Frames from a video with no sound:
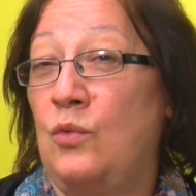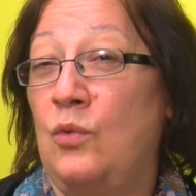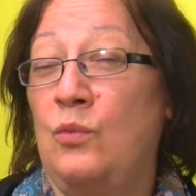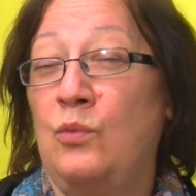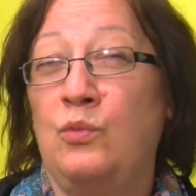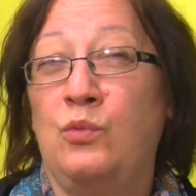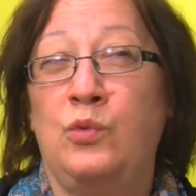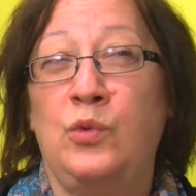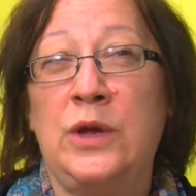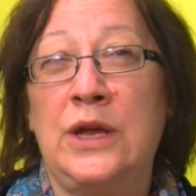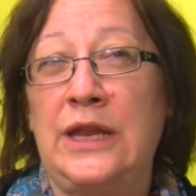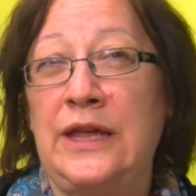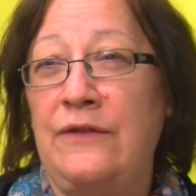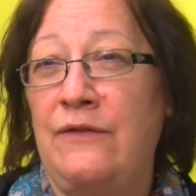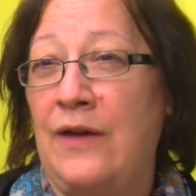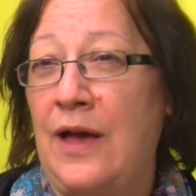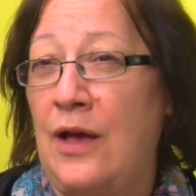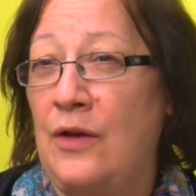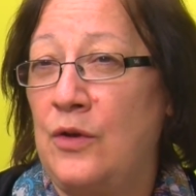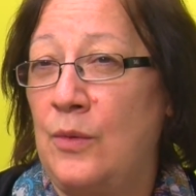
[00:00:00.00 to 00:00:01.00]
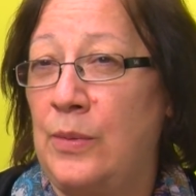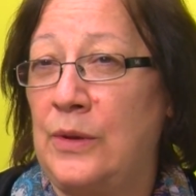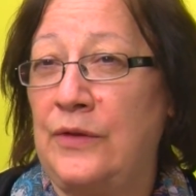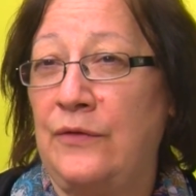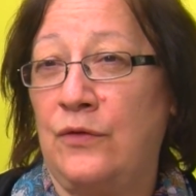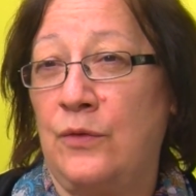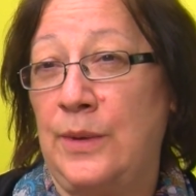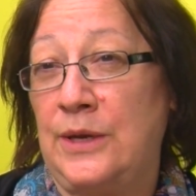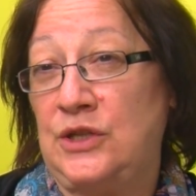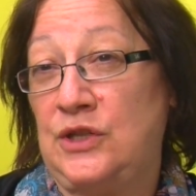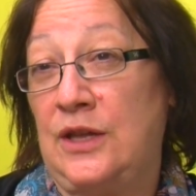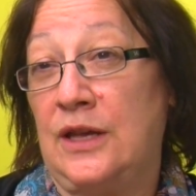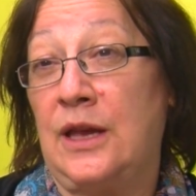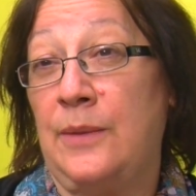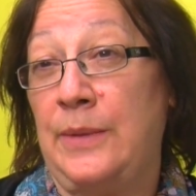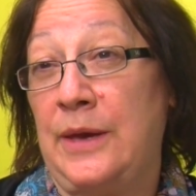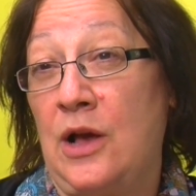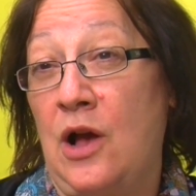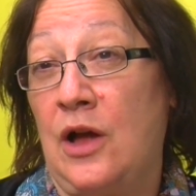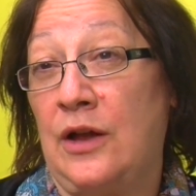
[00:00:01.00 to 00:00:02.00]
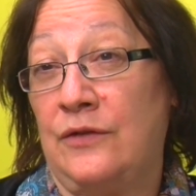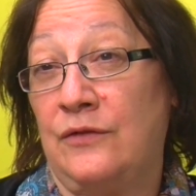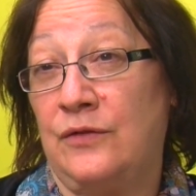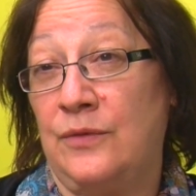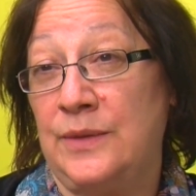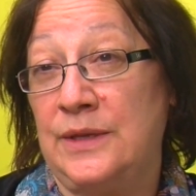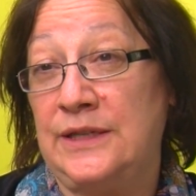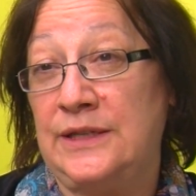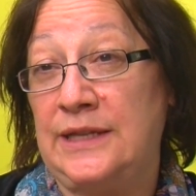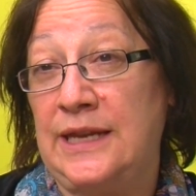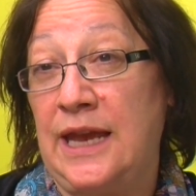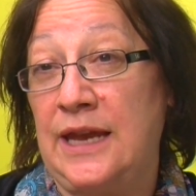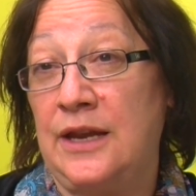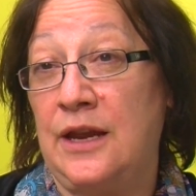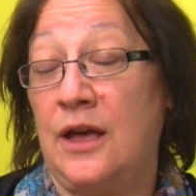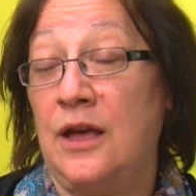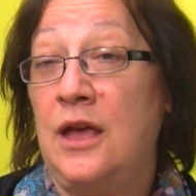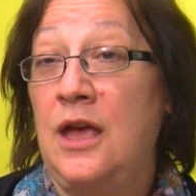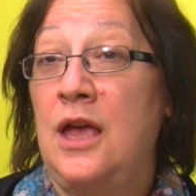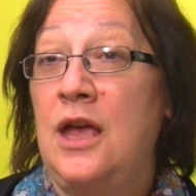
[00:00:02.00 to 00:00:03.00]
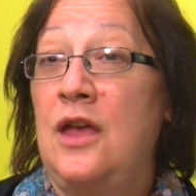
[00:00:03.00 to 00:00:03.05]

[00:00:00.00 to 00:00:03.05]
really valuable information that can be gotten from these data